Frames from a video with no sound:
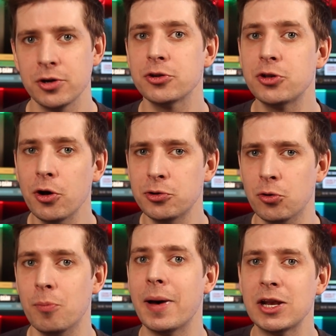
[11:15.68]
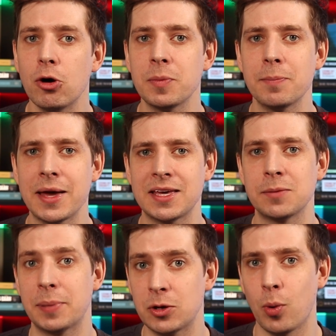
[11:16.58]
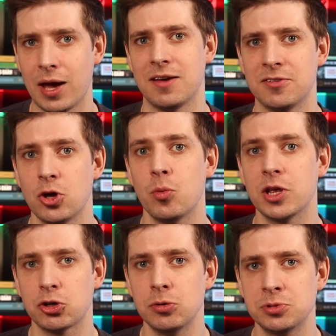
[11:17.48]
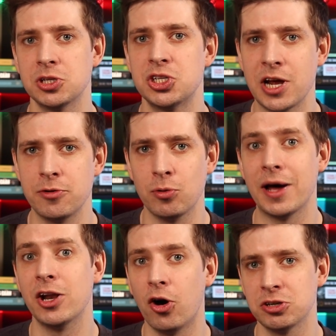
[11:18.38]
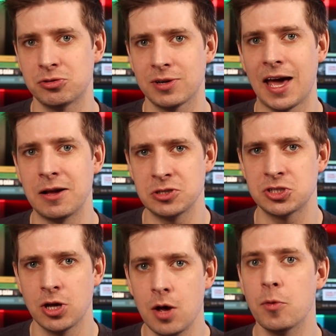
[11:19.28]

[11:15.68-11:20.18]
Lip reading: Dodl may not be making big waves when it comes to general and ISA accounts,